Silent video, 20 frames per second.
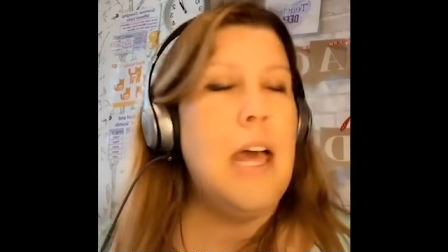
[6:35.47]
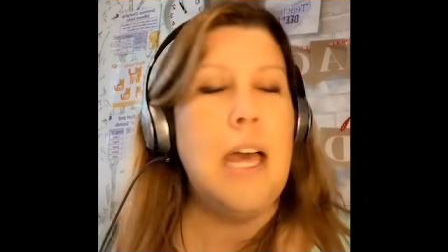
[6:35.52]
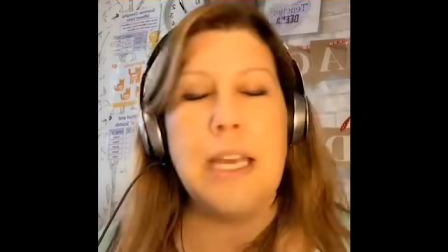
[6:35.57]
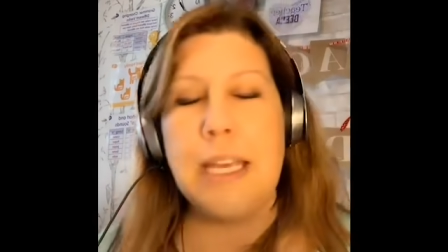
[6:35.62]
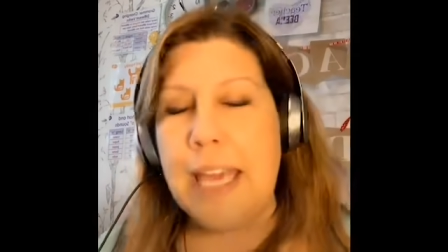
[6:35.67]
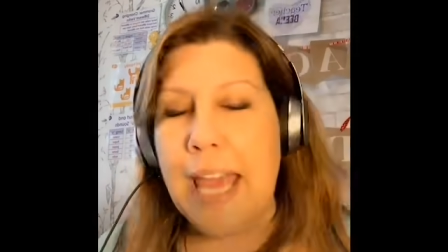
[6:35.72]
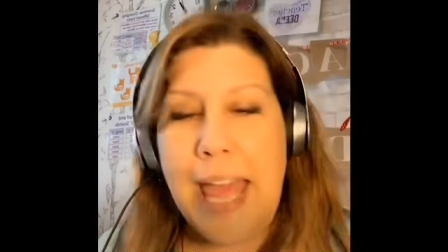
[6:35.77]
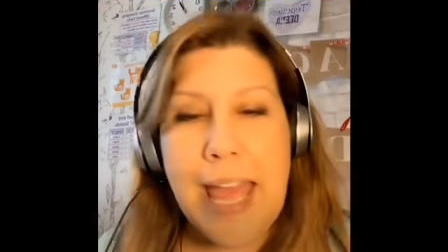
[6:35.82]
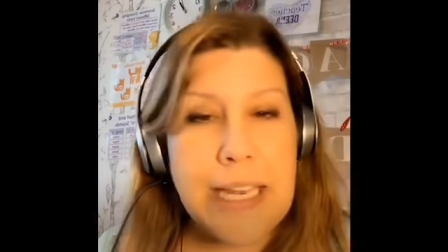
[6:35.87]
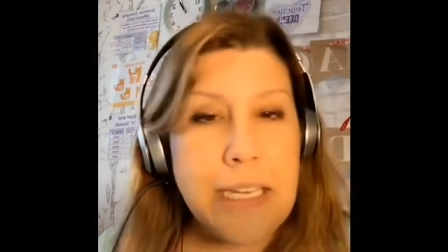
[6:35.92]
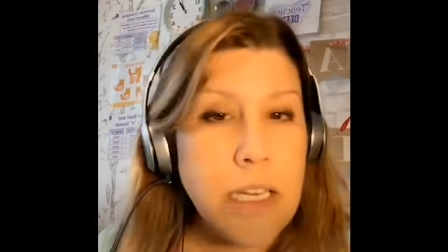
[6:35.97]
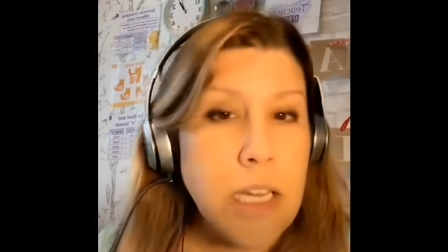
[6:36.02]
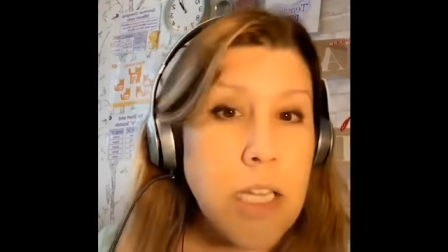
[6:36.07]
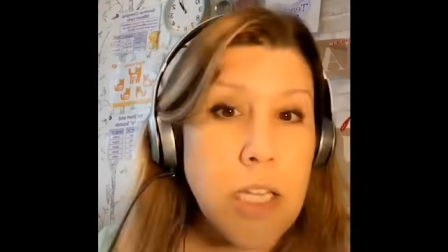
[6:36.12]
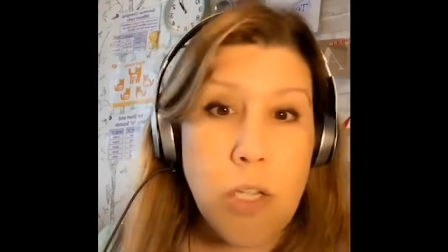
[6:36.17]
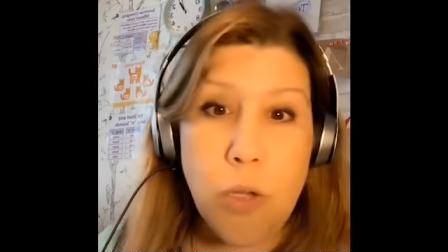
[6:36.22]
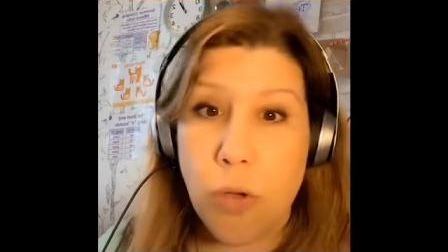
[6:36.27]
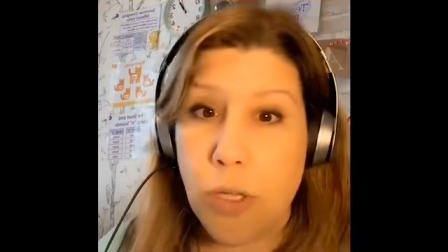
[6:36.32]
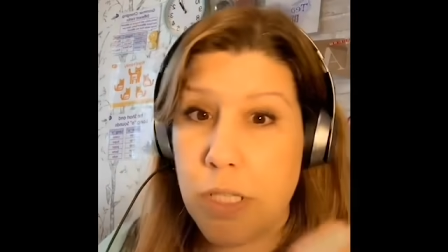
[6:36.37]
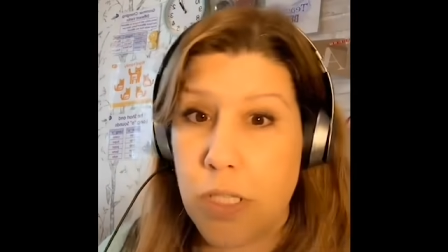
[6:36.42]
Again,
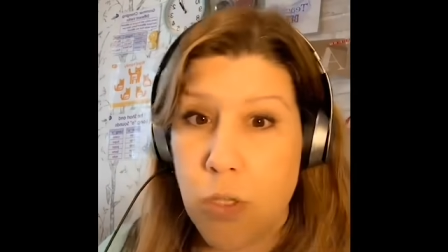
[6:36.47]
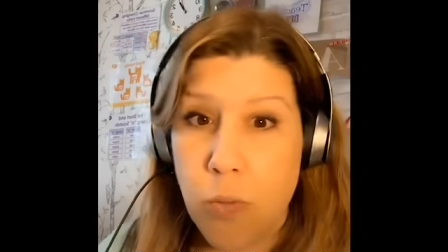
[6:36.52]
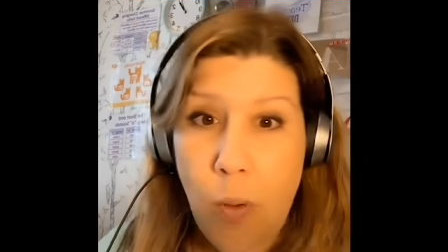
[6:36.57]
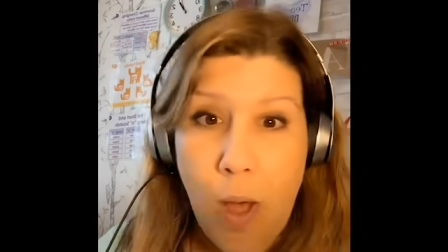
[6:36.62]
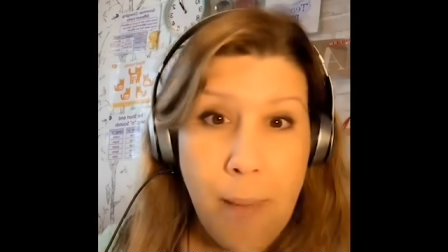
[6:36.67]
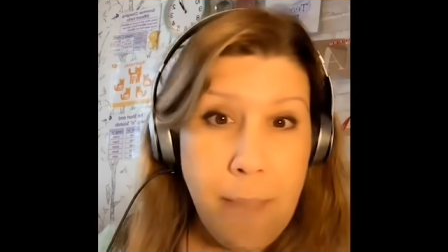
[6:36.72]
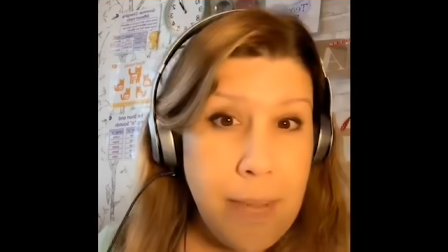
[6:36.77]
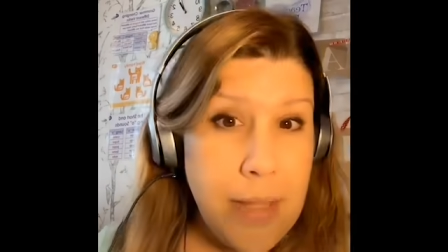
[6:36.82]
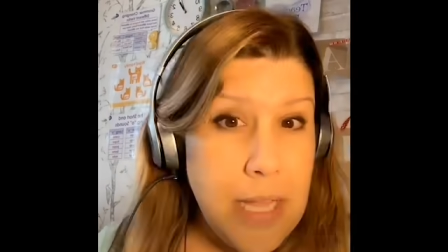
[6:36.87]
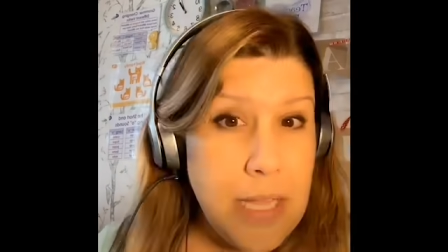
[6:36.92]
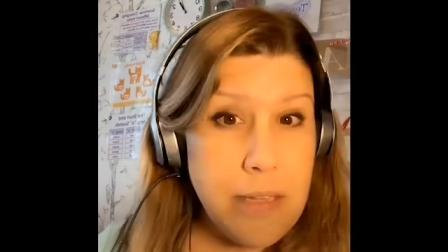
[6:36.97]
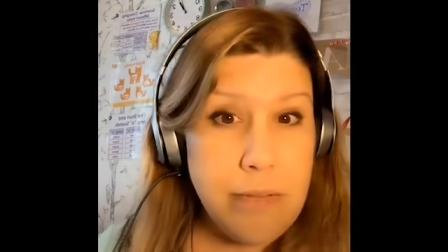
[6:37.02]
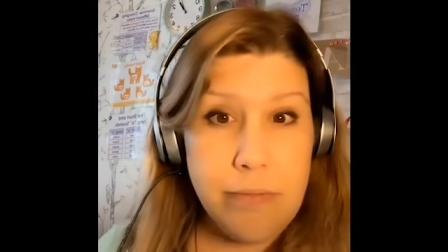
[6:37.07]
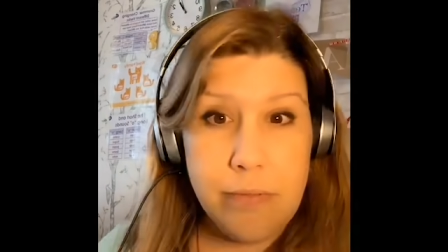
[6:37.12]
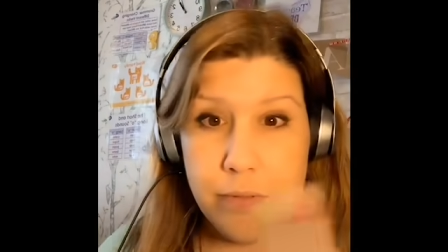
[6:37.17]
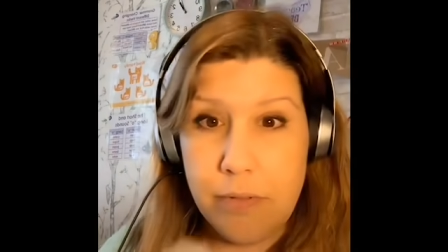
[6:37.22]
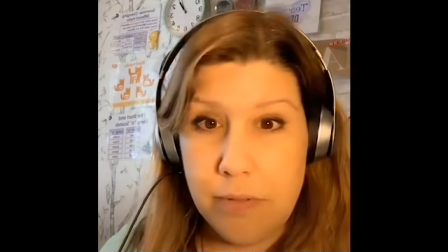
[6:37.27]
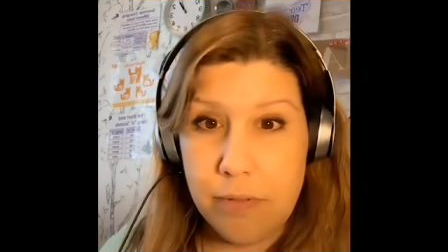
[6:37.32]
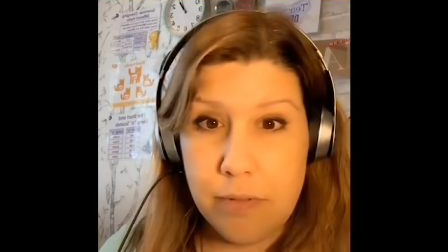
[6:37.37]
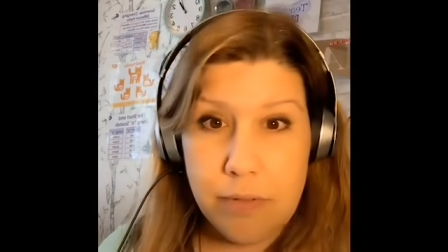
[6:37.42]
you can swap it
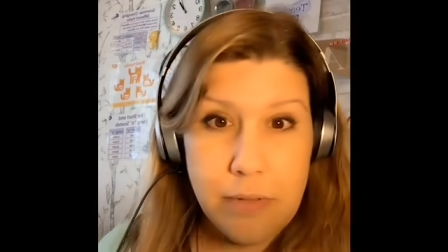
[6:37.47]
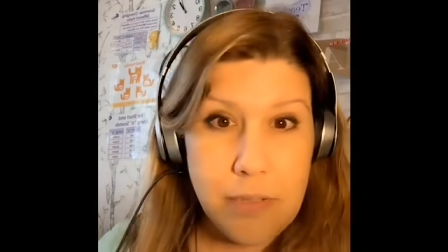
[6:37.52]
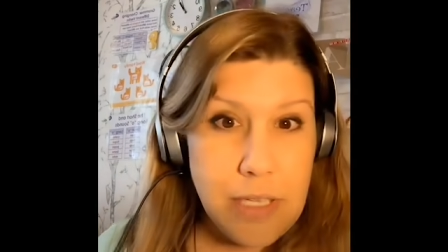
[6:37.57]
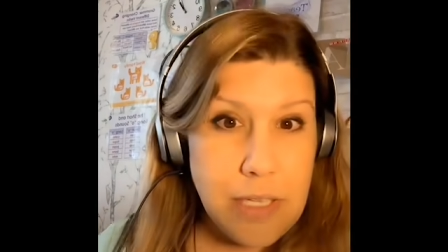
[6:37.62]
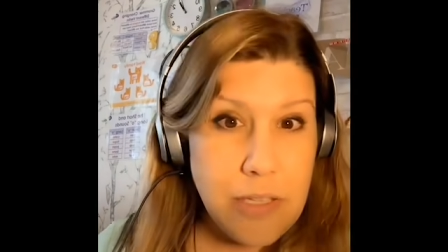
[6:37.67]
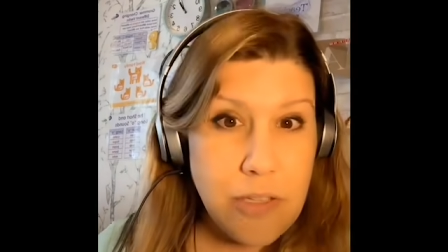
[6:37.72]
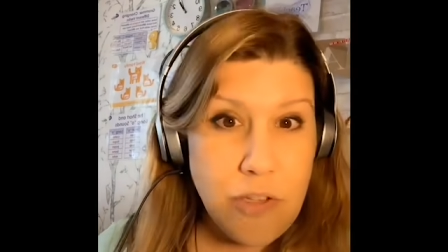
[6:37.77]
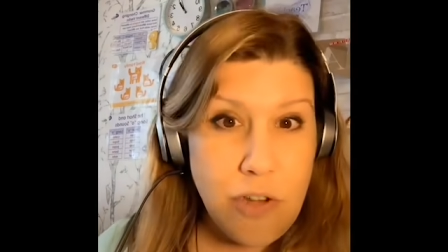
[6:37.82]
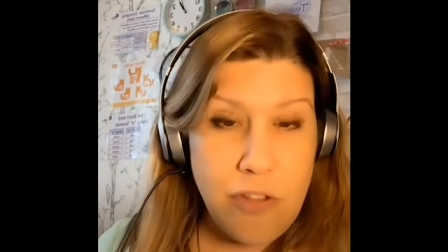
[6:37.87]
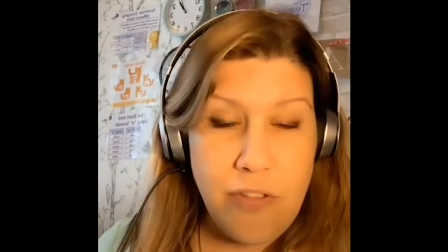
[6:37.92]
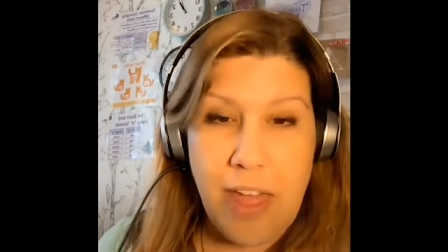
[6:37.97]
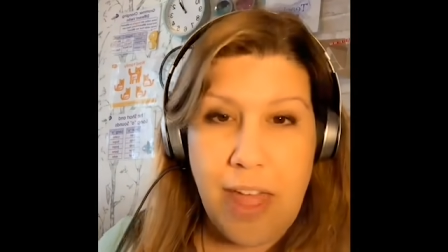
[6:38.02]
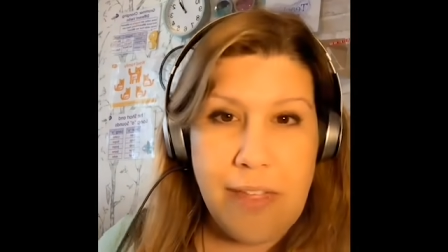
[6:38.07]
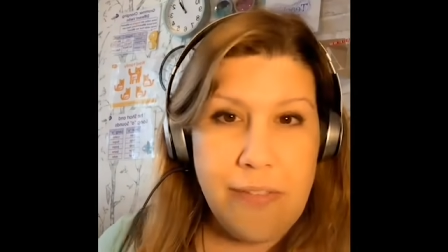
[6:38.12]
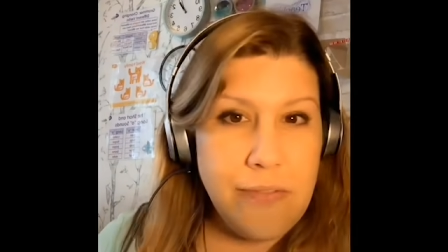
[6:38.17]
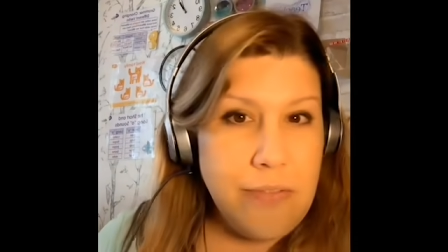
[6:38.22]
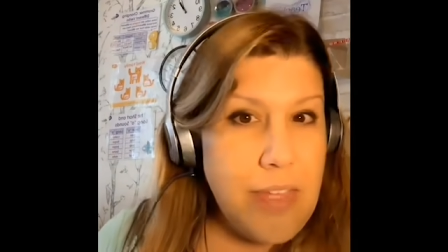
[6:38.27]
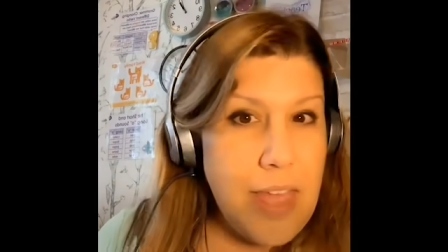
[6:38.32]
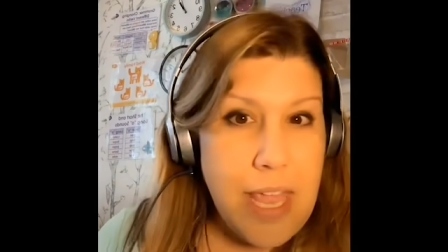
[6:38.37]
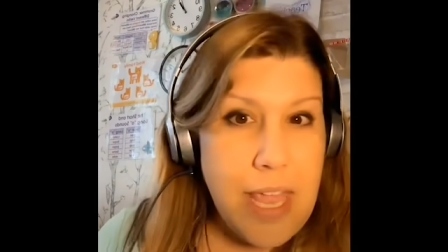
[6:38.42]
so
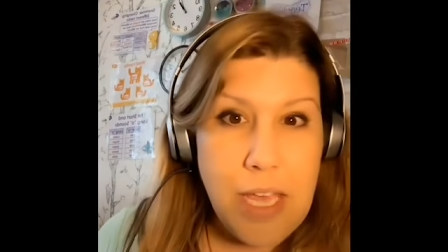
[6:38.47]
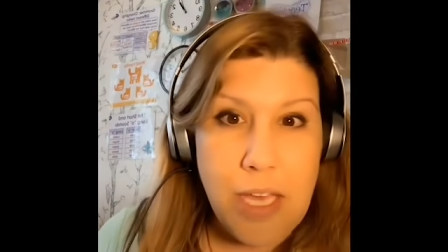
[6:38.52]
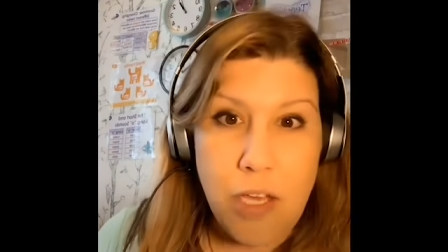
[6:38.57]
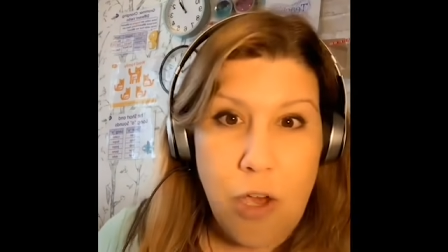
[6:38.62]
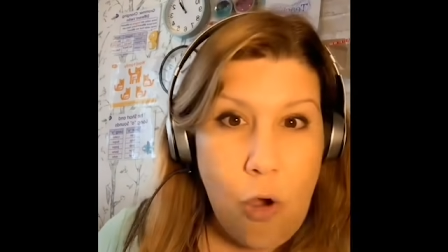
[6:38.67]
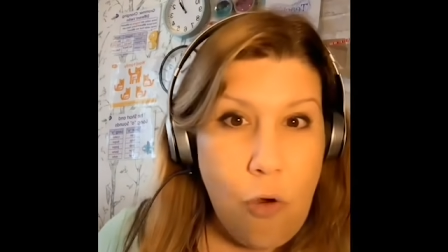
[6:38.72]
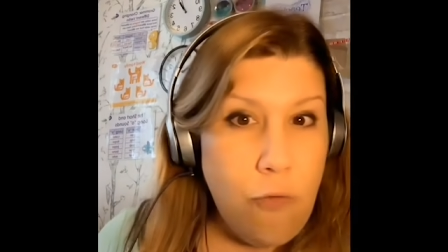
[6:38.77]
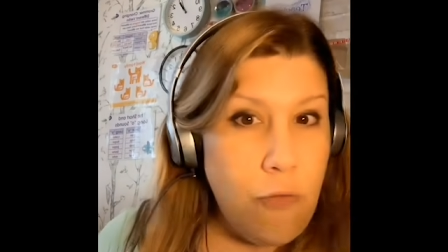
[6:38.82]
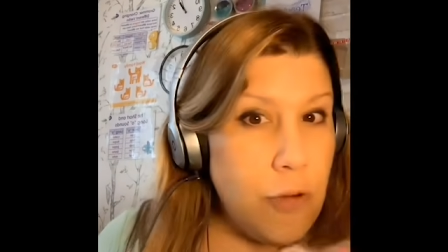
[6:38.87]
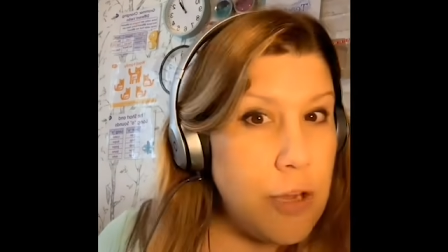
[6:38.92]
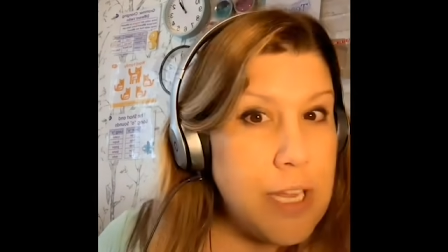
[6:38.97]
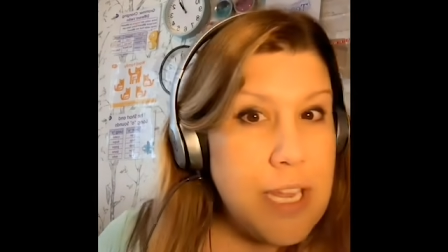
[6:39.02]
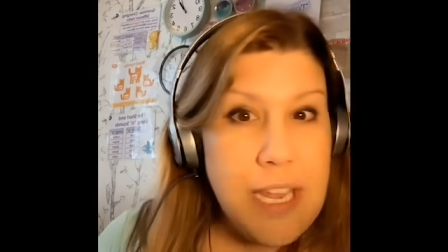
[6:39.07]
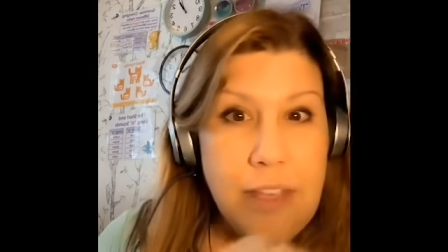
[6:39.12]
that they go for